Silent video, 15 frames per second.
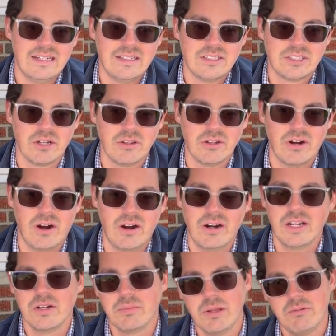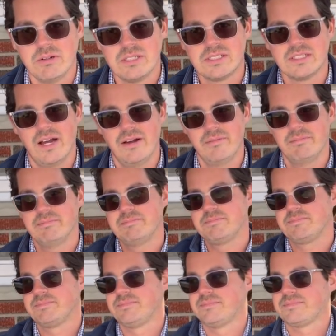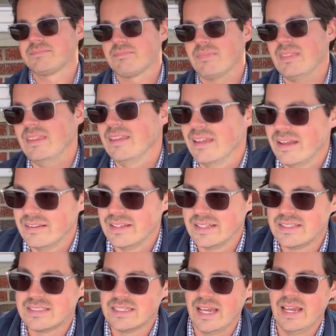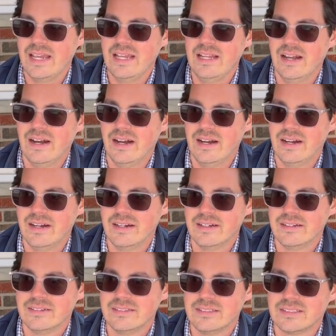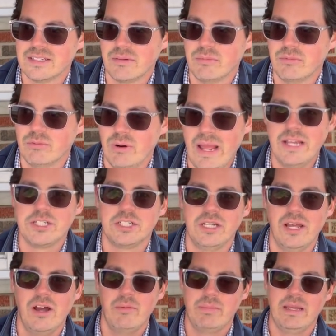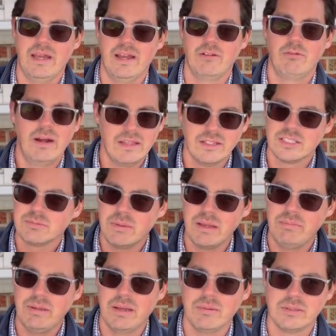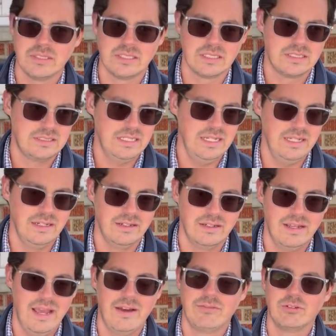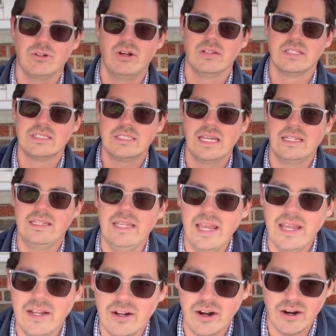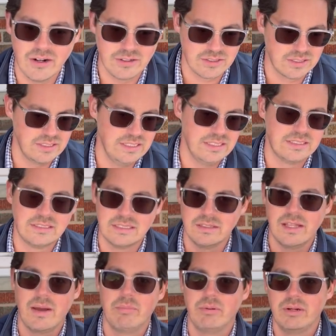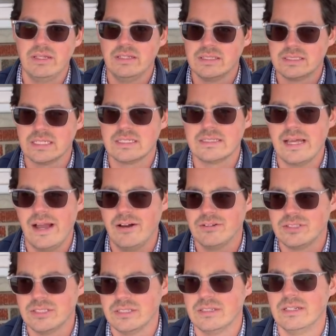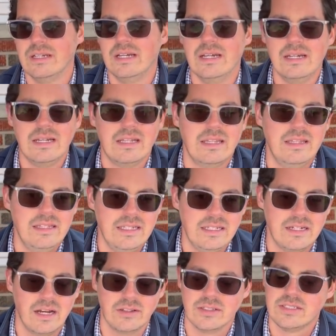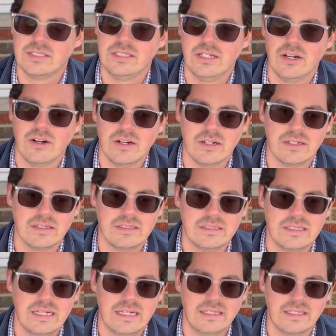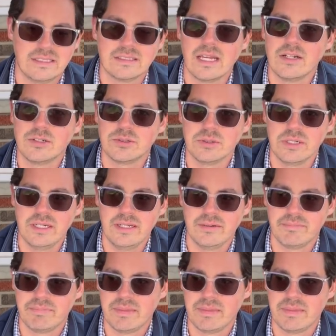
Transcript: So there arguably was some, let's say, some rationale behind why this might be able to succeed. After all, let's take the A cars, the Celebrity, the 6000, the Cutlass Sierra, and the Century.